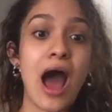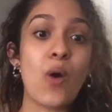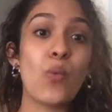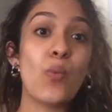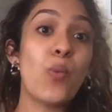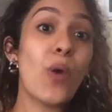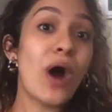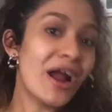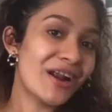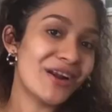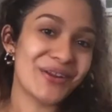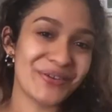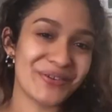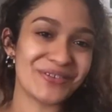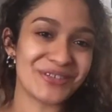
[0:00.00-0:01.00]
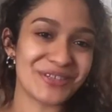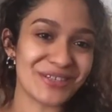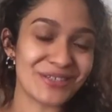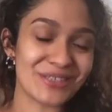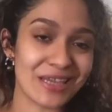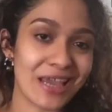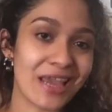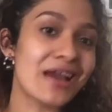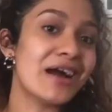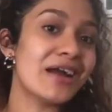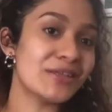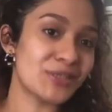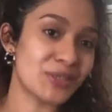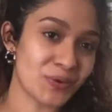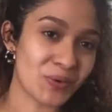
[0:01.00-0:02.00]
why are you introducing AI
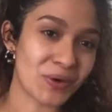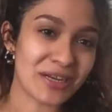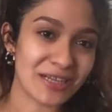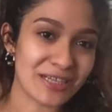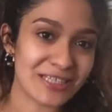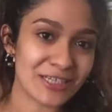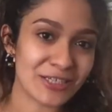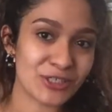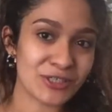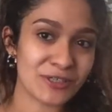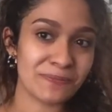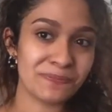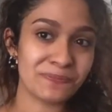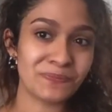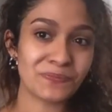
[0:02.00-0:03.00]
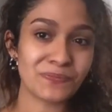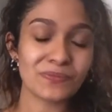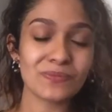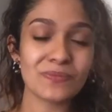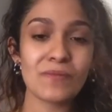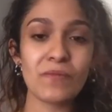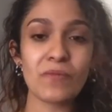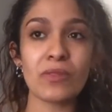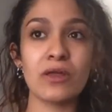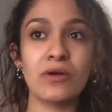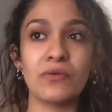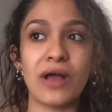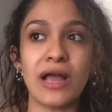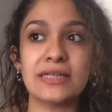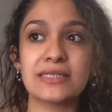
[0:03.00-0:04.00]
into your organization,
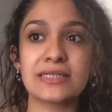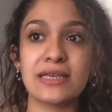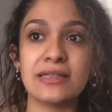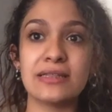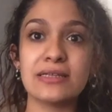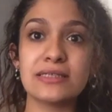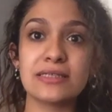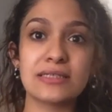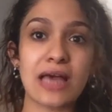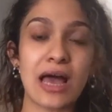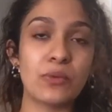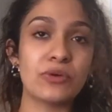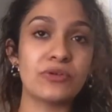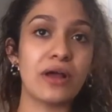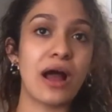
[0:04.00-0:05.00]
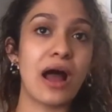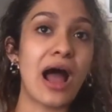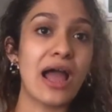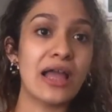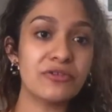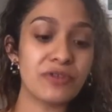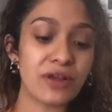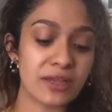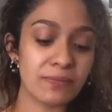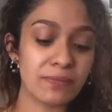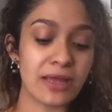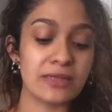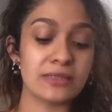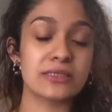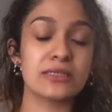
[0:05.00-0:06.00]
right? In this, I would highly
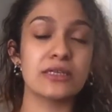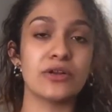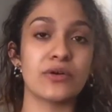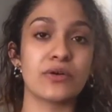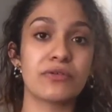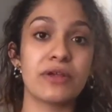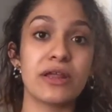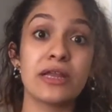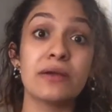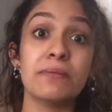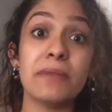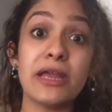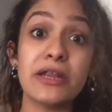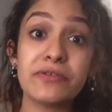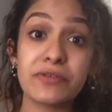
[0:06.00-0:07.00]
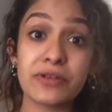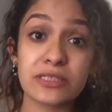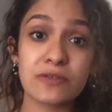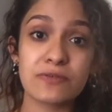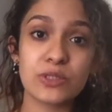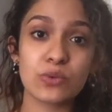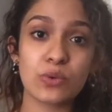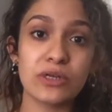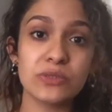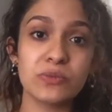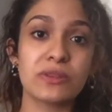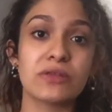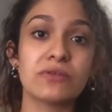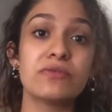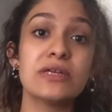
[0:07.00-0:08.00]
recommend, creating a matrix of sort
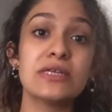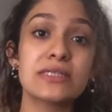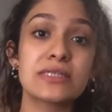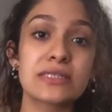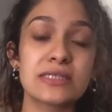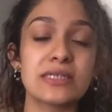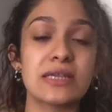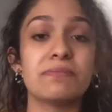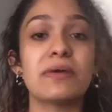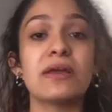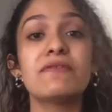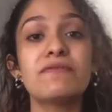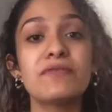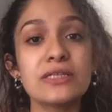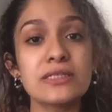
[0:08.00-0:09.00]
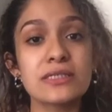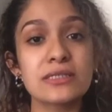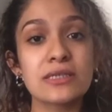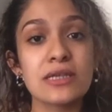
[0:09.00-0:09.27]
with the risks and benefits,